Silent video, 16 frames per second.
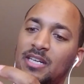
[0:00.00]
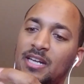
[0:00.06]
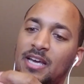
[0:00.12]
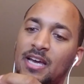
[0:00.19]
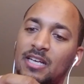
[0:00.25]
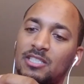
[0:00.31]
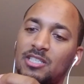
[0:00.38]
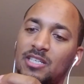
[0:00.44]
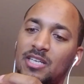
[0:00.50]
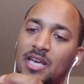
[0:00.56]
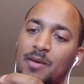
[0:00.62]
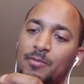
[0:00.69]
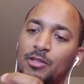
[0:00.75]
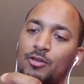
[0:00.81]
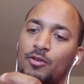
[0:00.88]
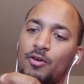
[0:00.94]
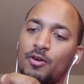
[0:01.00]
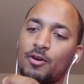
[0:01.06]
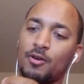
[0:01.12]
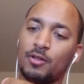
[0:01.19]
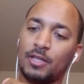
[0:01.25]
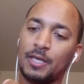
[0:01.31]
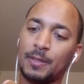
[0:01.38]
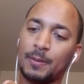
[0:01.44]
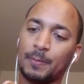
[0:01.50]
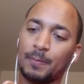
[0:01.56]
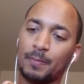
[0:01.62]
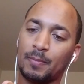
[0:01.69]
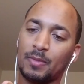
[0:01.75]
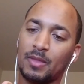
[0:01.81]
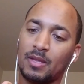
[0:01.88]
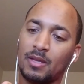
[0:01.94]
It actually came a little early.
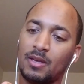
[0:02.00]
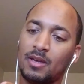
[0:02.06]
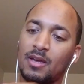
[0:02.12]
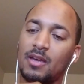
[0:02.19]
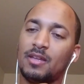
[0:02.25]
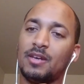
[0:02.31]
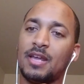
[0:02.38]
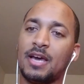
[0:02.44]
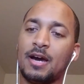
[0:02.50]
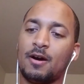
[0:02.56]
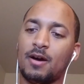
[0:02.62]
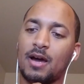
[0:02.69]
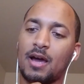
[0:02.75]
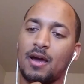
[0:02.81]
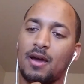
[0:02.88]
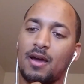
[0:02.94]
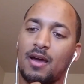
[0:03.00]
Now,